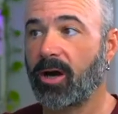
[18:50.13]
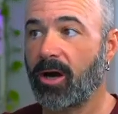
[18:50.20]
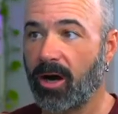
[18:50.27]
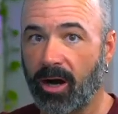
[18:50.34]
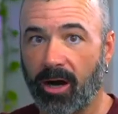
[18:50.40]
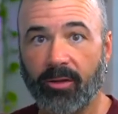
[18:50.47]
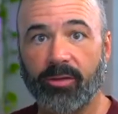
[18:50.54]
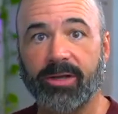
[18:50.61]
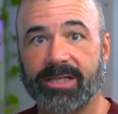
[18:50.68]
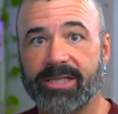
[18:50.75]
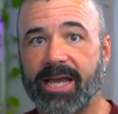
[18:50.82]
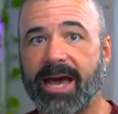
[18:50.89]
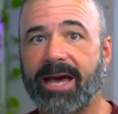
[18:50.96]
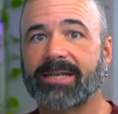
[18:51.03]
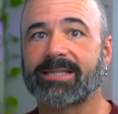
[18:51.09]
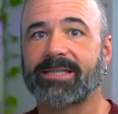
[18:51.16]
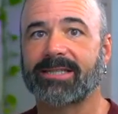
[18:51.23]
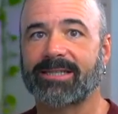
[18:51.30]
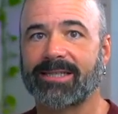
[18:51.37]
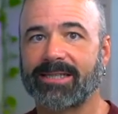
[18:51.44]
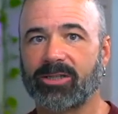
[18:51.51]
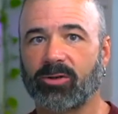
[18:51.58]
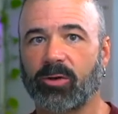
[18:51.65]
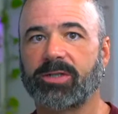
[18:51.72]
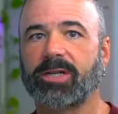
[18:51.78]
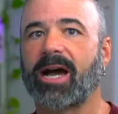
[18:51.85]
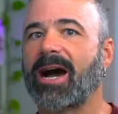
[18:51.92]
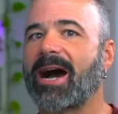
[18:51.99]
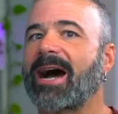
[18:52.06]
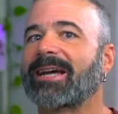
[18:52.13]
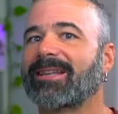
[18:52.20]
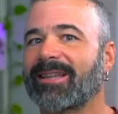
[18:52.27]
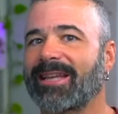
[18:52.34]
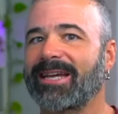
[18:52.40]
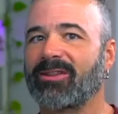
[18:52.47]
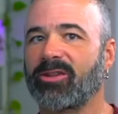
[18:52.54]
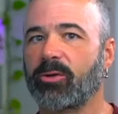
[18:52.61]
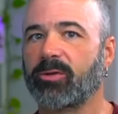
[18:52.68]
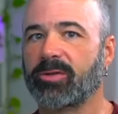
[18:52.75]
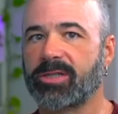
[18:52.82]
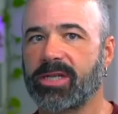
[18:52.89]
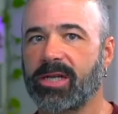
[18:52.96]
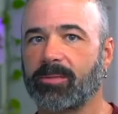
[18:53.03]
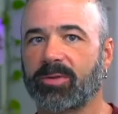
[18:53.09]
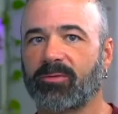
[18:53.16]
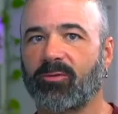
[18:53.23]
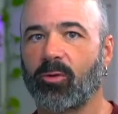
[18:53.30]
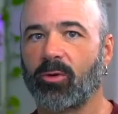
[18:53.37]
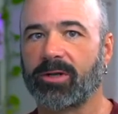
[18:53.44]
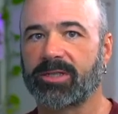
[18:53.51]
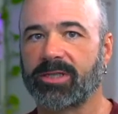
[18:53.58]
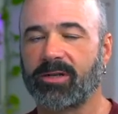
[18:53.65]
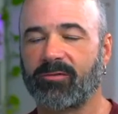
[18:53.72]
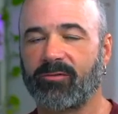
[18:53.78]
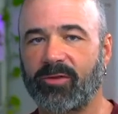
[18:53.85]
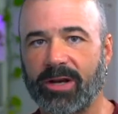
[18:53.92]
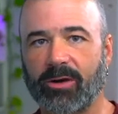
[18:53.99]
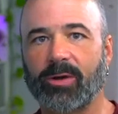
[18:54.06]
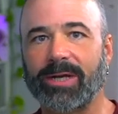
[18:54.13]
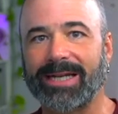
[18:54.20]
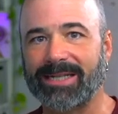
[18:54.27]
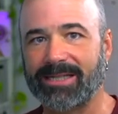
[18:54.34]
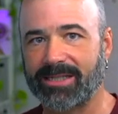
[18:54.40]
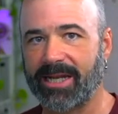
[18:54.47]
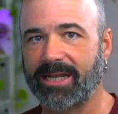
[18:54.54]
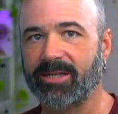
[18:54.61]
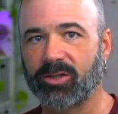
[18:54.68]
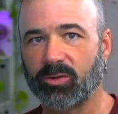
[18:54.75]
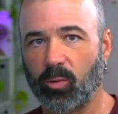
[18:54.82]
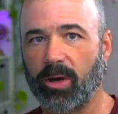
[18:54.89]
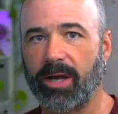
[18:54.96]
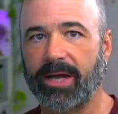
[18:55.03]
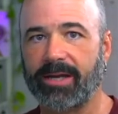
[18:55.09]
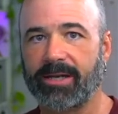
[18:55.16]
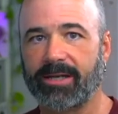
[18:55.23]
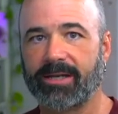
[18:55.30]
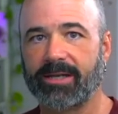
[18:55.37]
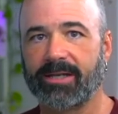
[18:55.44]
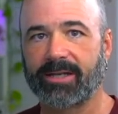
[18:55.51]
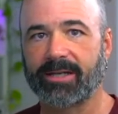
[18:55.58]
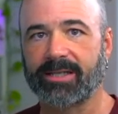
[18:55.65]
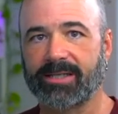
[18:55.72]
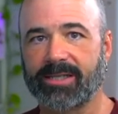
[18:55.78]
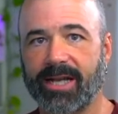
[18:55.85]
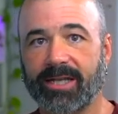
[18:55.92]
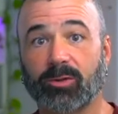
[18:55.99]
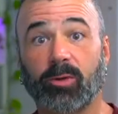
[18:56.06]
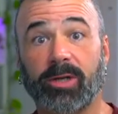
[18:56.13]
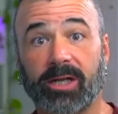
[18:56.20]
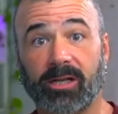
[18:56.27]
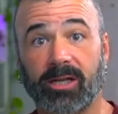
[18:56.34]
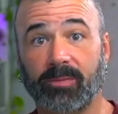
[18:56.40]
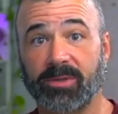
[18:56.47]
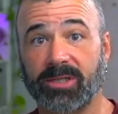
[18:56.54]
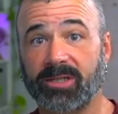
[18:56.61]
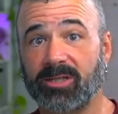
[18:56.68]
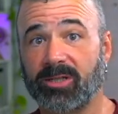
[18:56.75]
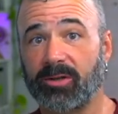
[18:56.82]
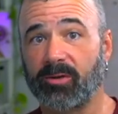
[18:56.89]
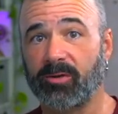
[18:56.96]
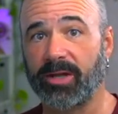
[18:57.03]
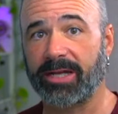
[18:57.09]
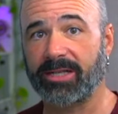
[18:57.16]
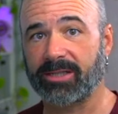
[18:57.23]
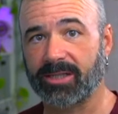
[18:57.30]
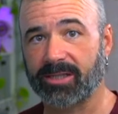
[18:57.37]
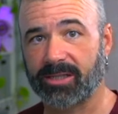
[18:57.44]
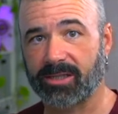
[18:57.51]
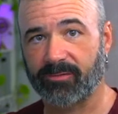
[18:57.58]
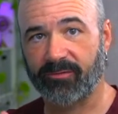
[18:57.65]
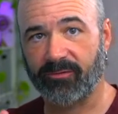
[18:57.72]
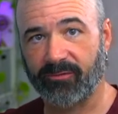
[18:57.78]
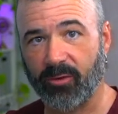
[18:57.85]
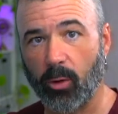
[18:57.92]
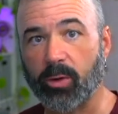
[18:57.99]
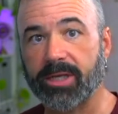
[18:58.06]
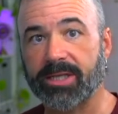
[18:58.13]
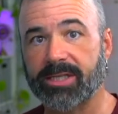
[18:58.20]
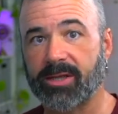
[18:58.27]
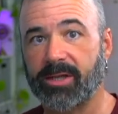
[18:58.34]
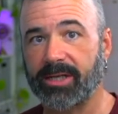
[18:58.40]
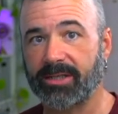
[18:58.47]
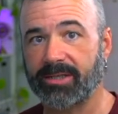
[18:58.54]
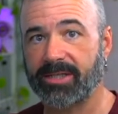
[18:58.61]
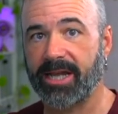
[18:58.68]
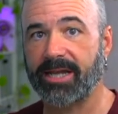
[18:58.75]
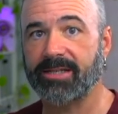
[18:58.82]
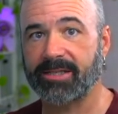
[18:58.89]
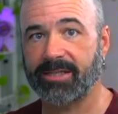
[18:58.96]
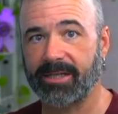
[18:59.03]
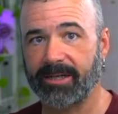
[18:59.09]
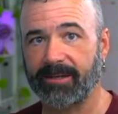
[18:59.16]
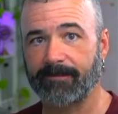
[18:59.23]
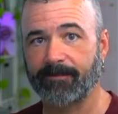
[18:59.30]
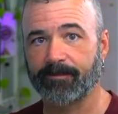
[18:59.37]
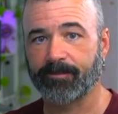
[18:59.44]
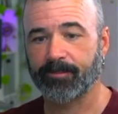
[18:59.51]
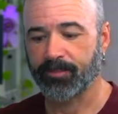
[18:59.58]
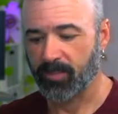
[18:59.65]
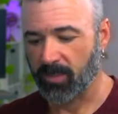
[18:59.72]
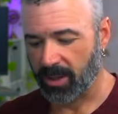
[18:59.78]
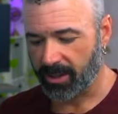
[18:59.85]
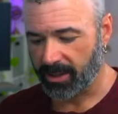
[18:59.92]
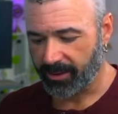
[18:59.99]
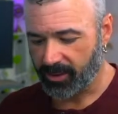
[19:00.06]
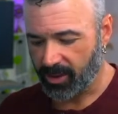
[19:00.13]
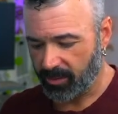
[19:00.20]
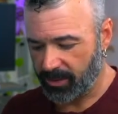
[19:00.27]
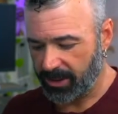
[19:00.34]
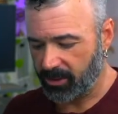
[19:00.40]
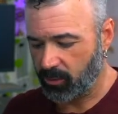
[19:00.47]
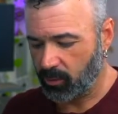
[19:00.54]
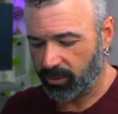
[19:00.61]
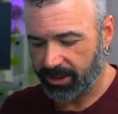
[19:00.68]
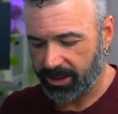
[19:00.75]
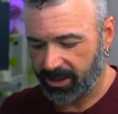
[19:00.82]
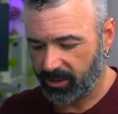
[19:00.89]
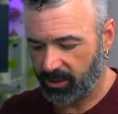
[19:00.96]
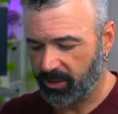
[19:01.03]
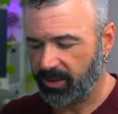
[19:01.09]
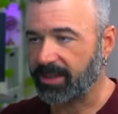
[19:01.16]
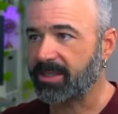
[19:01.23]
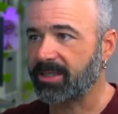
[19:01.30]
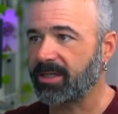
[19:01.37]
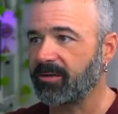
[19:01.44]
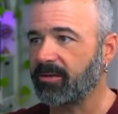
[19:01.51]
on this axis, it's going to highlight those themes for us in a very intense way, because that's what eclipses do. They just focus the intensity. And I thought it'd be cool just so you can see